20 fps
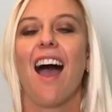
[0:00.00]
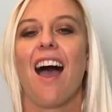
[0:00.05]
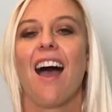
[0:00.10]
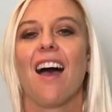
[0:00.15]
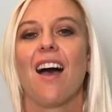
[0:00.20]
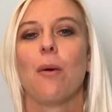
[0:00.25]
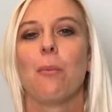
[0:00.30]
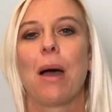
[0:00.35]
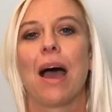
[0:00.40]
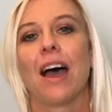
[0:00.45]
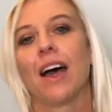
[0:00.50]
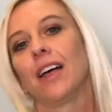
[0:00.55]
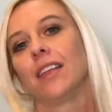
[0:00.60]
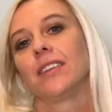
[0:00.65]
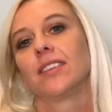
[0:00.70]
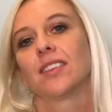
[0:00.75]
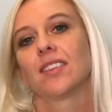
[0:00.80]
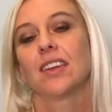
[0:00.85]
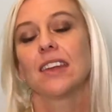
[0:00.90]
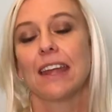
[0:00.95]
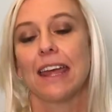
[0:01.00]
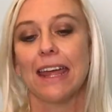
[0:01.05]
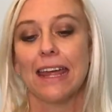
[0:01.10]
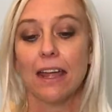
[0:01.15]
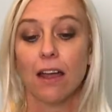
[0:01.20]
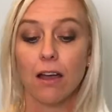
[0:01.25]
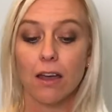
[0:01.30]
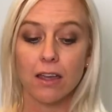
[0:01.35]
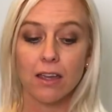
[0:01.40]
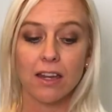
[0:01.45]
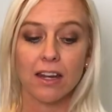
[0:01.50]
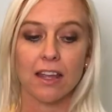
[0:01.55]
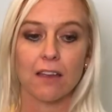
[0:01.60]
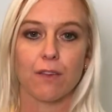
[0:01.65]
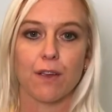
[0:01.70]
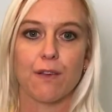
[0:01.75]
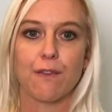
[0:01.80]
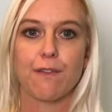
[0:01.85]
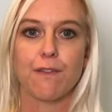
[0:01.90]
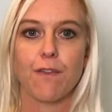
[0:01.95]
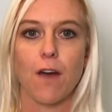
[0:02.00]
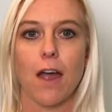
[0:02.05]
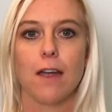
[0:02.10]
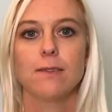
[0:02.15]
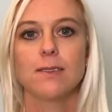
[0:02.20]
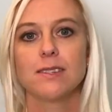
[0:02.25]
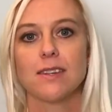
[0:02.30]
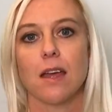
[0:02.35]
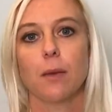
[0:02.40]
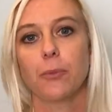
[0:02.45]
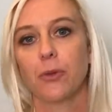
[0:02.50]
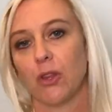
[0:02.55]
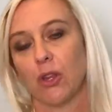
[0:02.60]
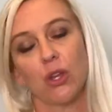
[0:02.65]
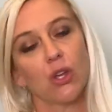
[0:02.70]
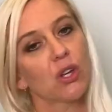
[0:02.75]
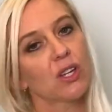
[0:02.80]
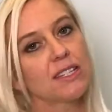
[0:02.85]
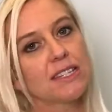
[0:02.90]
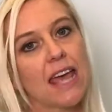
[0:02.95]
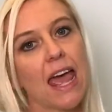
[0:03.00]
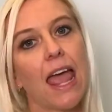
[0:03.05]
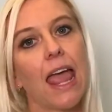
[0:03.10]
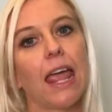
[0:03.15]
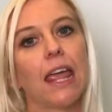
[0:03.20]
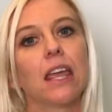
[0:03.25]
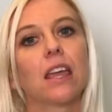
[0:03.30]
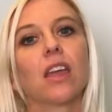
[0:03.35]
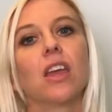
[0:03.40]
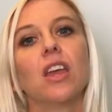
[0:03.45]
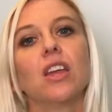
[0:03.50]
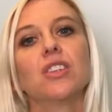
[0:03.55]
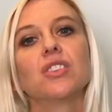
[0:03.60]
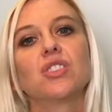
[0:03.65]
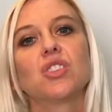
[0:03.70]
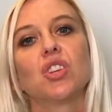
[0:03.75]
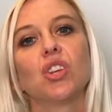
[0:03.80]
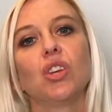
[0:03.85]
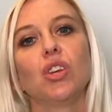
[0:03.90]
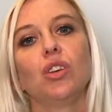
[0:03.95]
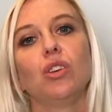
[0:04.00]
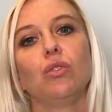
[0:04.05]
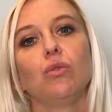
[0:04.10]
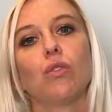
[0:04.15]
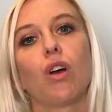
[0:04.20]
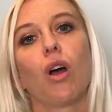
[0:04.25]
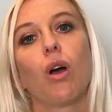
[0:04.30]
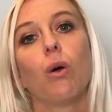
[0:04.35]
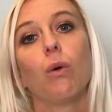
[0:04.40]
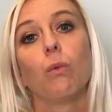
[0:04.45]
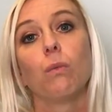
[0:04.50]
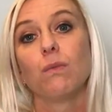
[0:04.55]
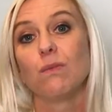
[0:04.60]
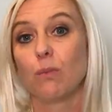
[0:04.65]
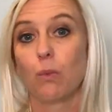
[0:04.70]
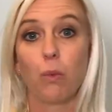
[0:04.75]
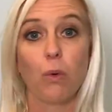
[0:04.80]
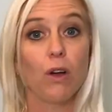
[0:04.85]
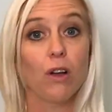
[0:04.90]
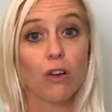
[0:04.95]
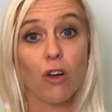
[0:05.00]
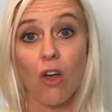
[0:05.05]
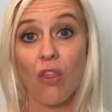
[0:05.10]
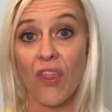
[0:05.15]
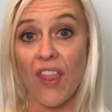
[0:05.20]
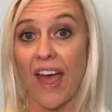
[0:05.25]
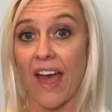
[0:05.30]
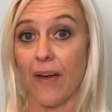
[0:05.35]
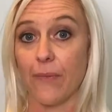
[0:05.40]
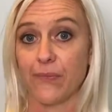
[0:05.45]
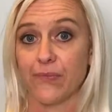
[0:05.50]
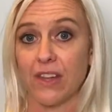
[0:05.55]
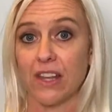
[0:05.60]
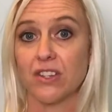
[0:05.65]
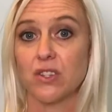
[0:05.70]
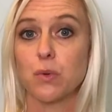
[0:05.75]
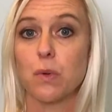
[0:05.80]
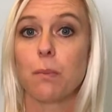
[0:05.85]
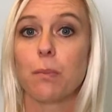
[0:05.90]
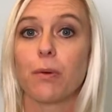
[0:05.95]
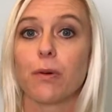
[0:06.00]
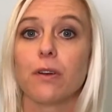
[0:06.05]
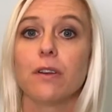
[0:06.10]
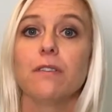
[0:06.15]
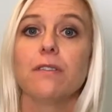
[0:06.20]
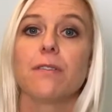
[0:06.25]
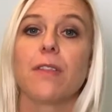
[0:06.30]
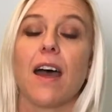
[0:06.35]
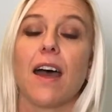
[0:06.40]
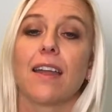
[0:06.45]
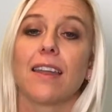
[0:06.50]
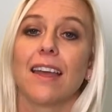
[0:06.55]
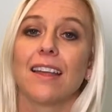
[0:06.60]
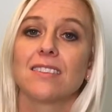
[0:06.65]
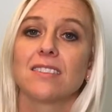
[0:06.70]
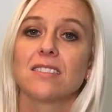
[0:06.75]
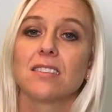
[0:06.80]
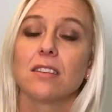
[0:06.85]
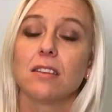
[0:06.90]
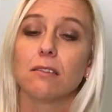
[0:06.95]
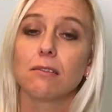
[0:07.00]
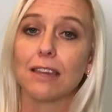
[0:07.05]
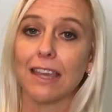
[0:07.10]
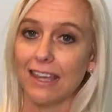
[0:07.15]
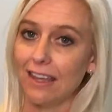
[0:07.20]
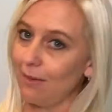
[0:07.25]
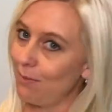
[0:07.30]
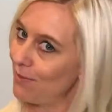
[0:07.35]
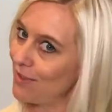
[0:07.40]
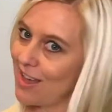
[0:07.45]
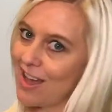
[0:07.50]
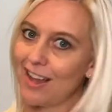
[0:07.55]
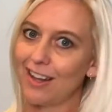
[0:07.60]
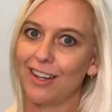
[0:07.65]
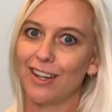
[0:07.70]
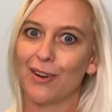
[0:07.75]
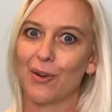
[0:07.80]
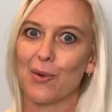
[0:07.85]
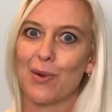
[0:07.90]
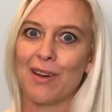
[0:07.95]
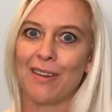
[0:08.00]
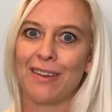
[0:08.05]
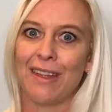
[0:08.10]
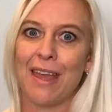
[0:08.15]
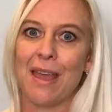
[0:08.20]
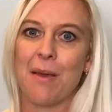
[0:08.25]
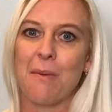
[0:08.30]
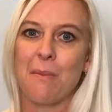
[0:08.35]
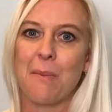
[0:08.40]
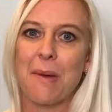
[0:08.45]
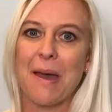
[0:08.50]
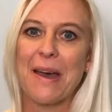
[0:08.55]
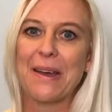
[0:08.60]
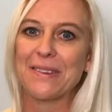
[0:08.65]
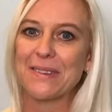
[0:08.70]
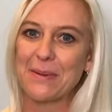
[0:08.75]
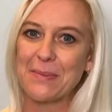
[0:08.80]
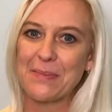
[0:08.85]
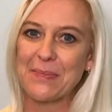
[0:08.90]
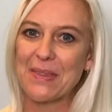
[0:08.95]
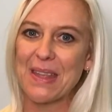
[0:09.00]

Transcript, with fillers: And today I'm going to give you 5 steps that you can take to work on that and to improve that and to keep that little one in bed.